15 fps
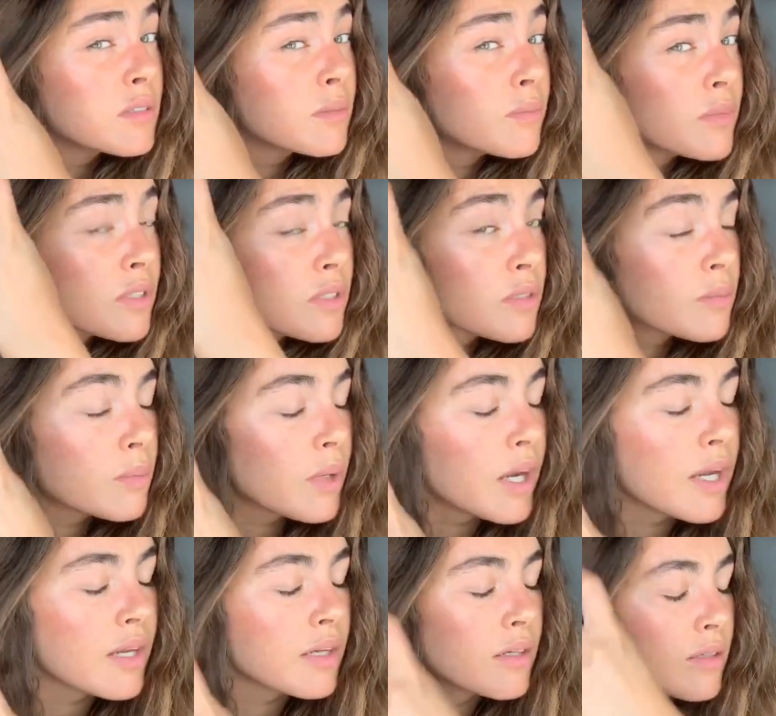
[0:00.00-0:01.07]
In this
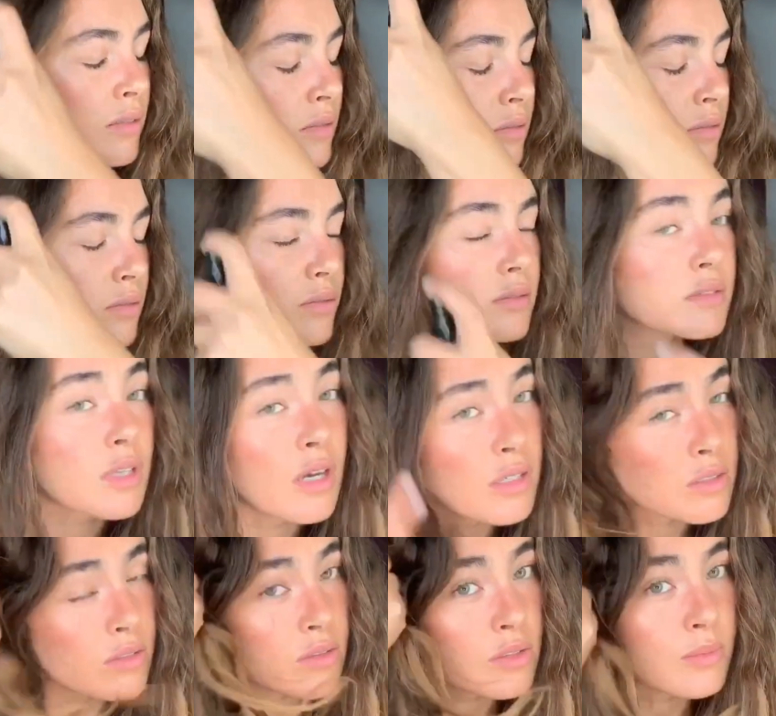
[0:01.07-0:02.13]
spray. It
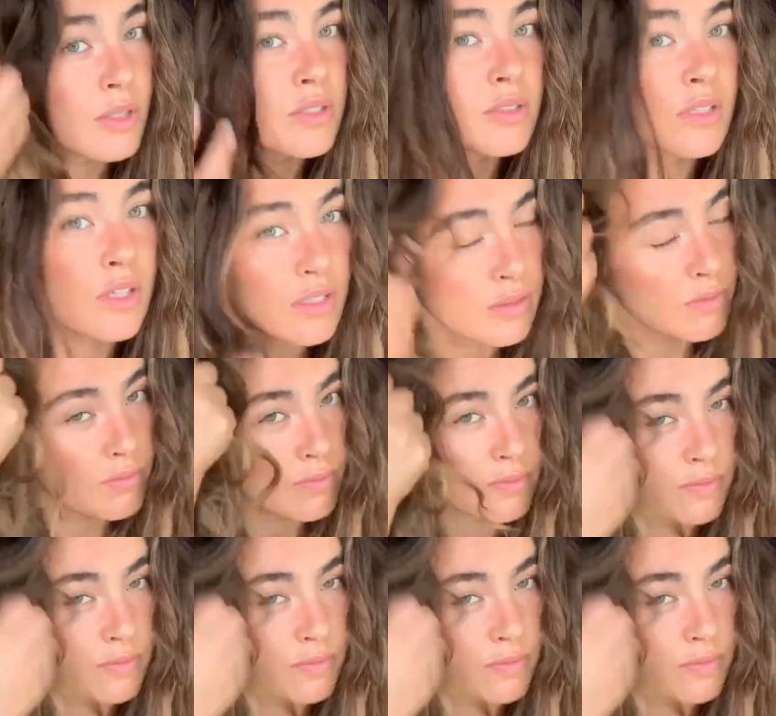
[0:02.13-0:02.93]
also smells good.